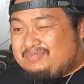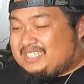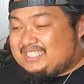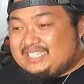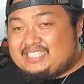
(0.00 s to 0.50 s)

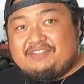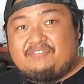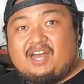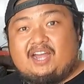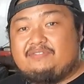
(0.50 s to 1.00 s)

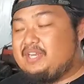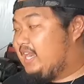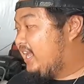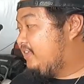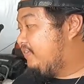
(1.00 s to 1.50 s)
$65 to
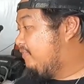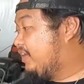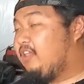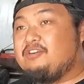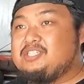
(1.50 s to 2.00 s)

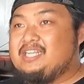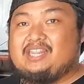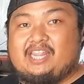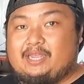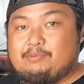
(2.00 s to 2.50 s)
$95
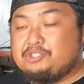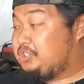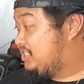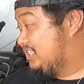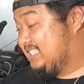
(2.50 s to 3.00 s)
in labor
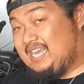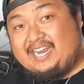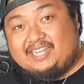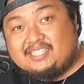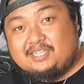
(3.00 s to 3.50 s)
just
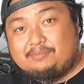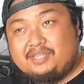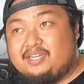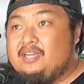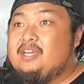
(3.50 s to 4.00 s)
designing
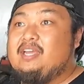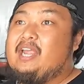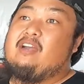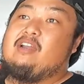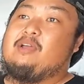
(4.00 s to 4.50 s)
something.
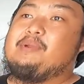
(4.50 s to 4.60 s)
Aaron,